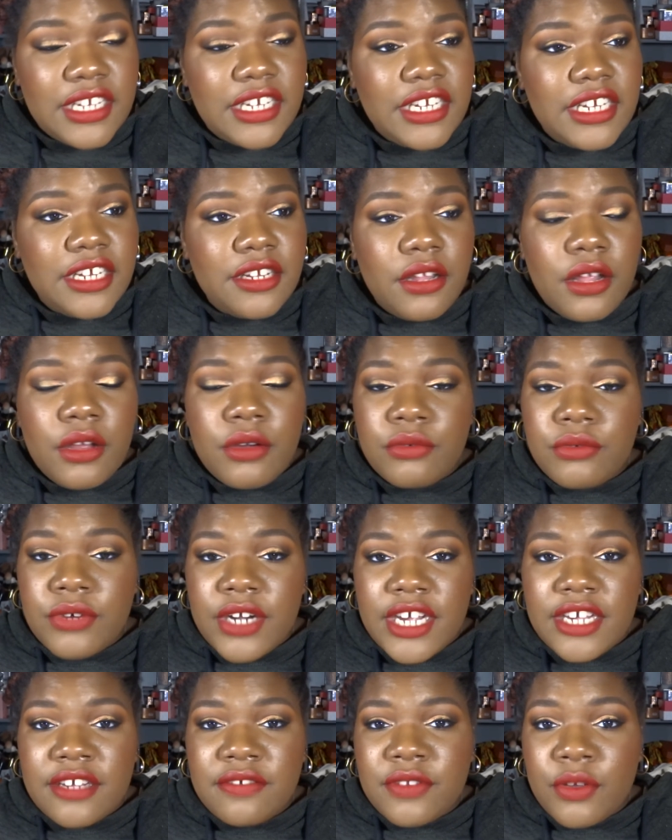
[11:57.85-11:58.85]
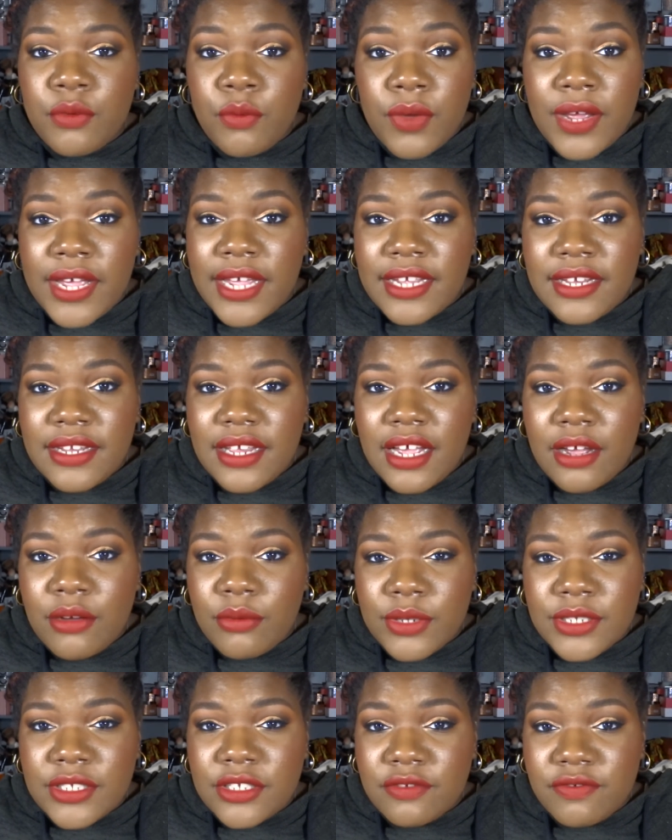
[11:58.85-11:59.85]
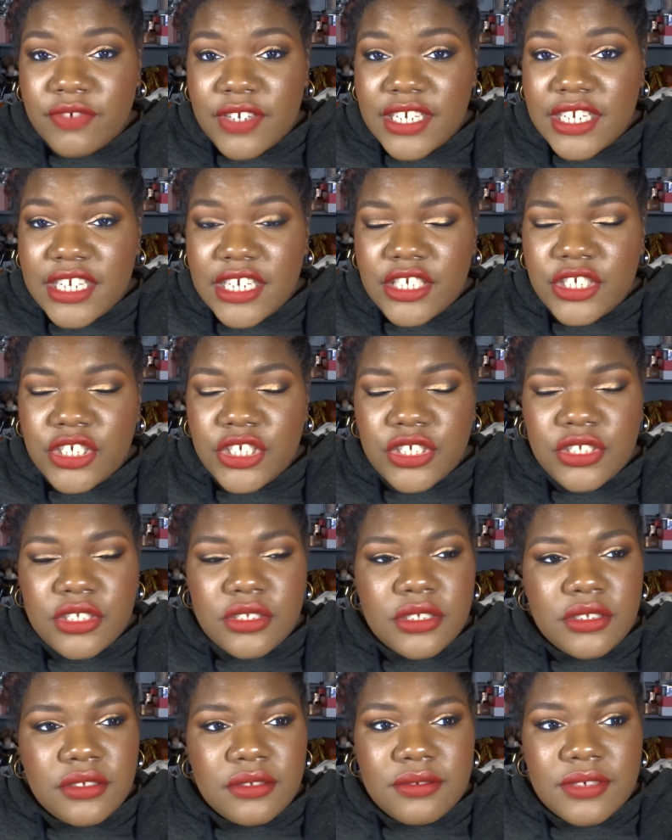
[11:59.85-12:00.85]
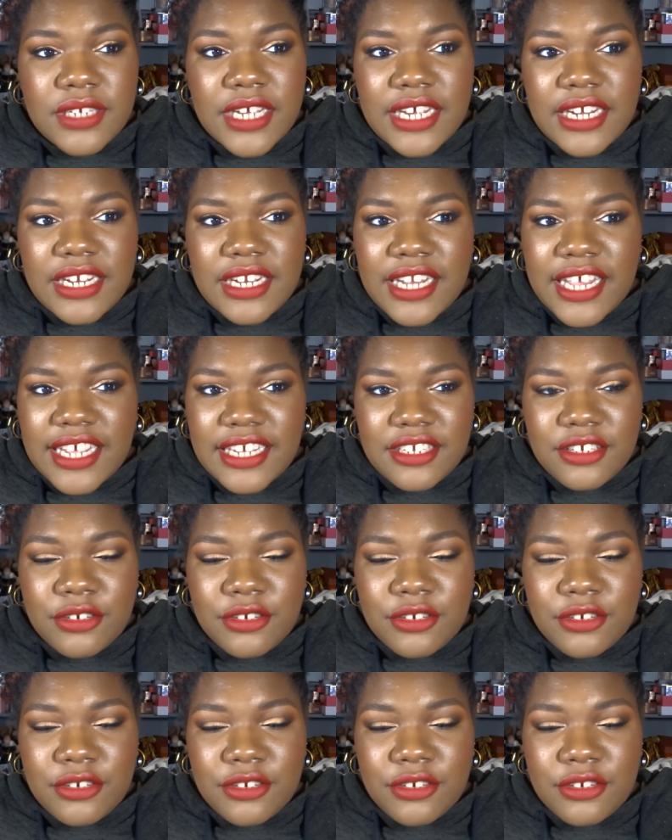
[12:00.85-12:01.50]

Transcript: It arrived while I was on vacation, like